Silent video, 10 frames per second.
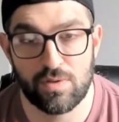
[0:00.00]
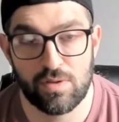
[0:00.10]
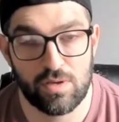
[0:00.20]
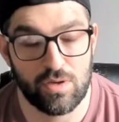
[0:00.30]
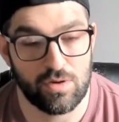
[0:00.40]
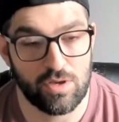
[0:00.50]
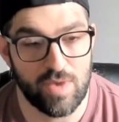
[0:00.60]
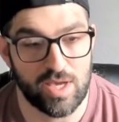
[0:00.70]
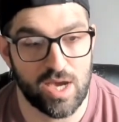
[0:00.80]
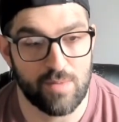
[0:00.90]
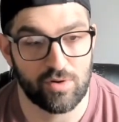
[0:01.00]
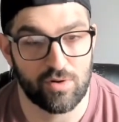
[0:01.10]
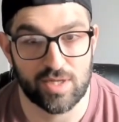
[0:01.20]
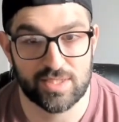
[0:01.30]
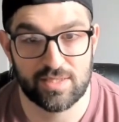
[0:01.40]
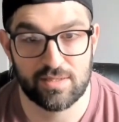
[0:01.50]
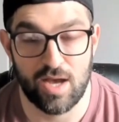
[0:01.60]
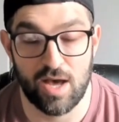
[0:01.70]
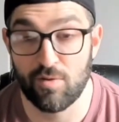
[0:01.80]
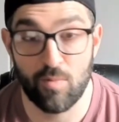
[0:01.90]
may come across
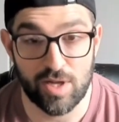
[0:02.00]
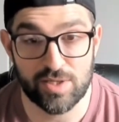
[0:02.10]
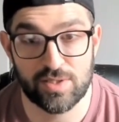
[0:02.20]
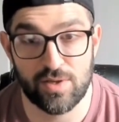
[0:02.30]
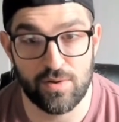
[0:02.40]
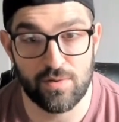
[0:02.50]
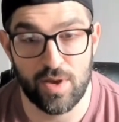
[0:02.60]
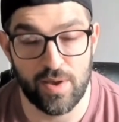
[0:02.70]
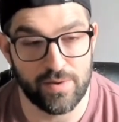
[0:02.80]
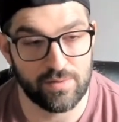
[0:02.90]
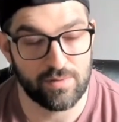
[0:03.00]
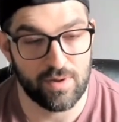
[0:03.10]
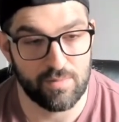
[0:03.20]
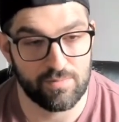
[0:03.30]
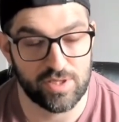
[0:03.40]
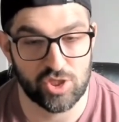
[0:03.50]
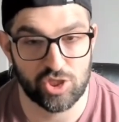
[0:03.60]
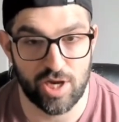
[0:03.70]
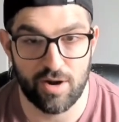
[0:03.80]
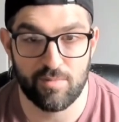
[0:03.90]
other ones too, and please
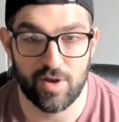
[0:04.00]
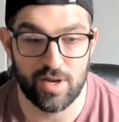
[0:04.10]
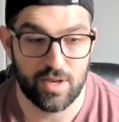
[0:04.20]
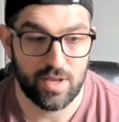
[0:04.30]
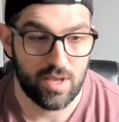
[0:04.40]
share. But